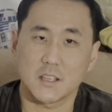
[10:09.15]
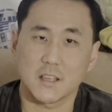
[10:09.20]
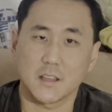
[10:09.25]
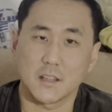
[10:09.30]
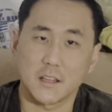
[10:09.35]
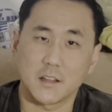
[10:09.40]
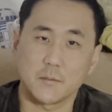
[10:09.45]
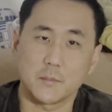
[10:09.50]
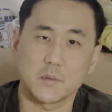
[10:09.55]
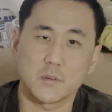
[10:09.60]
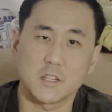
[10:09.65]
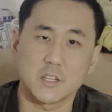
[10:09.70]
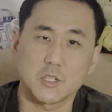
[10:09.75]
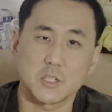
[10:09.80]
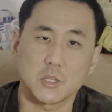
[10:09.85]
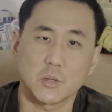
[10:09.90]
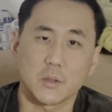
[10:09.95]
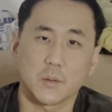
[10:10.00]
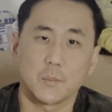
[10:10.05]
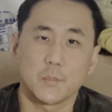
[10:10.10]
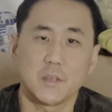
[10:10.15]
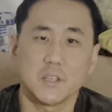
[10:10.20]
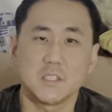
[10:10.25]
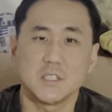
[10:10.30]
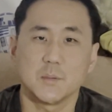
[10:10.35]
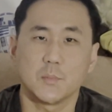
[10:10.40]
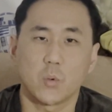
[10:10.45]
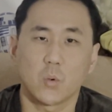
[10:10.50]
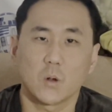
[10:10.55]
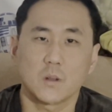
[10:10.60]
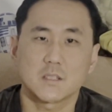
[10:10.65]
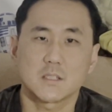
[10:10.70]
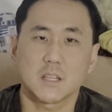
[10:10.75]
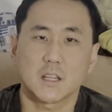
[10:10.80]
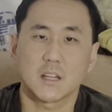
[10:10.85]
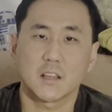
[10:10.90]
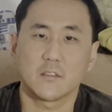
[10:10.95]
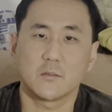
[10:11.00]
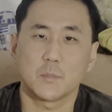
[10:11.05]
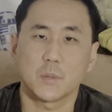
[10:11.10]
and have been issuing PC ports that
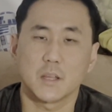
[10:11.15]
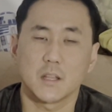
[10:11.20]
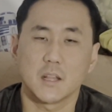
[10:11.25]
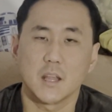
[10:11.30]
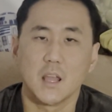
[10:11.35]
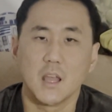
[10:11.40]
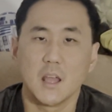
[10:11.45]
have been